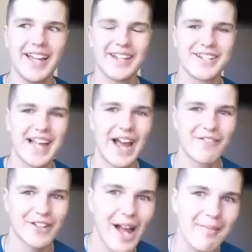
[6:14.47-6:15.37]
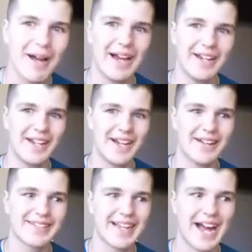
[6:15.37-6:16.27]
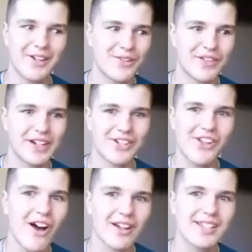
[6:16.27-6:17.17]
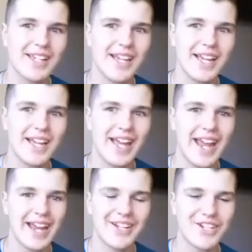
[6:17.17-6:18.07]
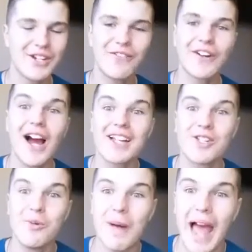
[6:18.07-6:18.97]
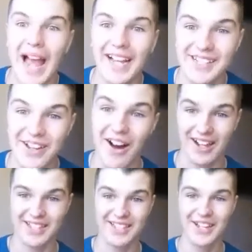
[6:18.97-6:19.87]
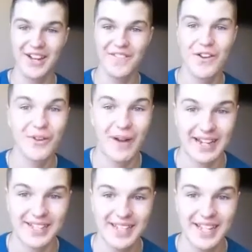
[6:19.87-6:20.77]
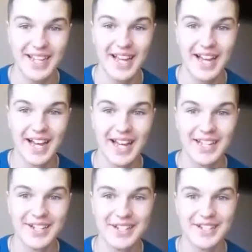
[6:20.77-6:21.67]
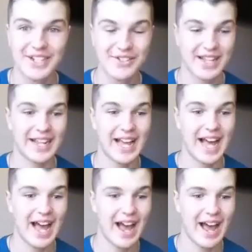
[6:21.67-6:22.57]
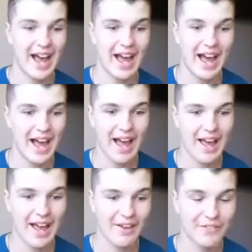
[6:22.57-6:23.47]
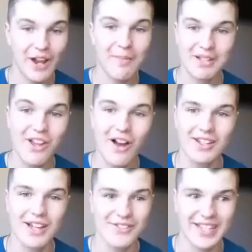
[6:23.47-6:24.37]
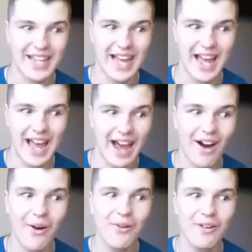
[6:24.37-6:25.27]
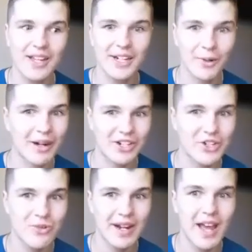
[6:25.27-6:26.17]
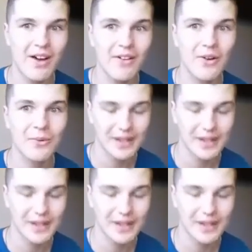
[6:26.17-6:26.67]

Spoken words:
And she's like, I forgot mine. I was like, how'd you forget your socks? And she forgot to pack socks for the race. She was like, I forgot my socks. I was like, how? You're wearing shoes right now.